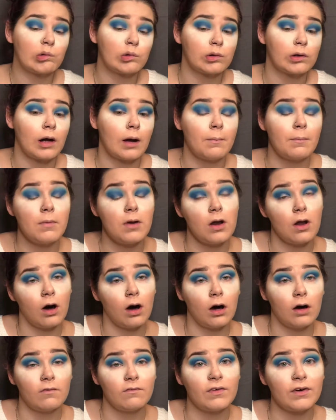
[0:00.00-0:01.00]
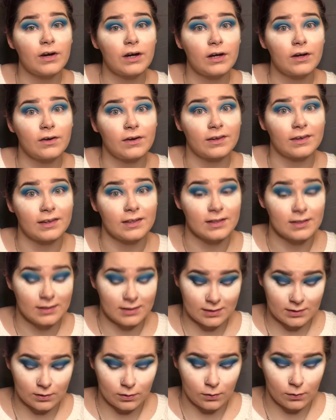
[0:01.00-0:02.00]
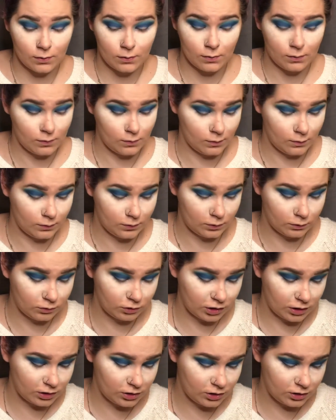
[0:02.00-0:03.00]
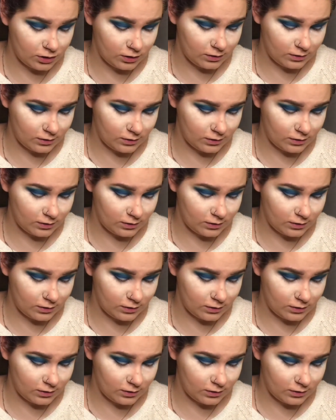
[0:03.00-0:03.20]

I'm not very good at this, so don't judge.